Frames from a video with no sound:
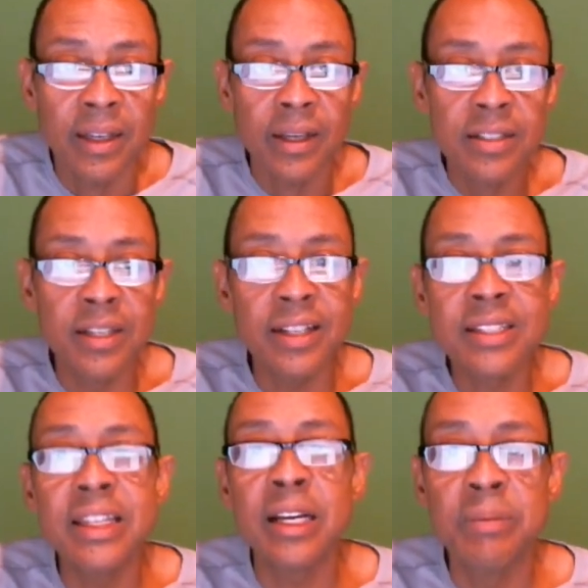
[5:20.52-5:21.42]
So let's
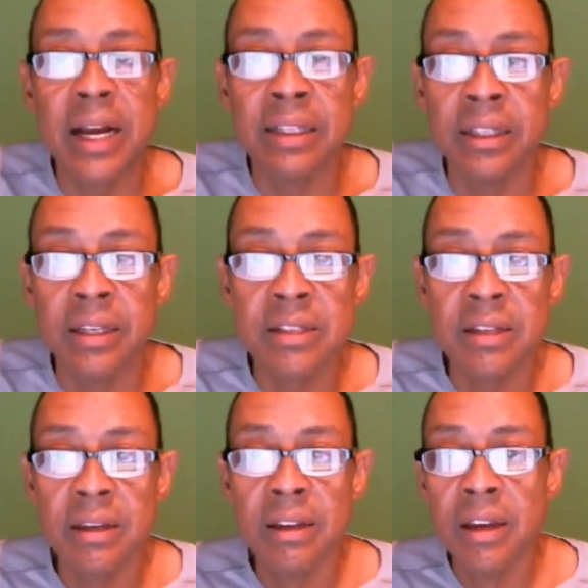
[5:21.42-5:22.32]
think about
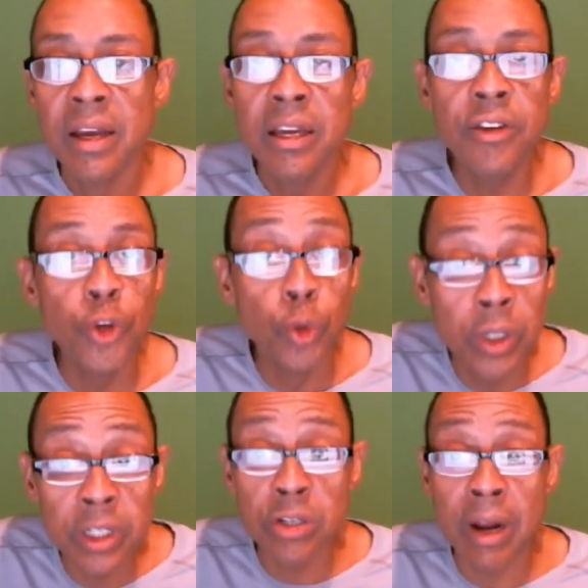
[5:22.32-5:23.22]
this. If you
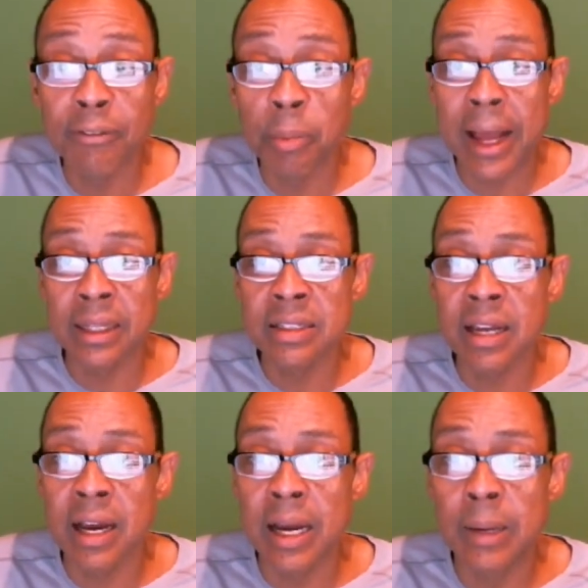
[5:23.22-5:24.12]
could travel back in
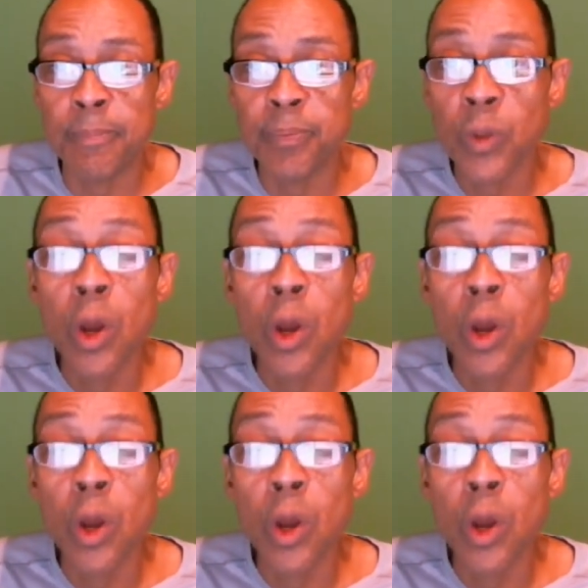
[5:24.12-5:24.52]
time,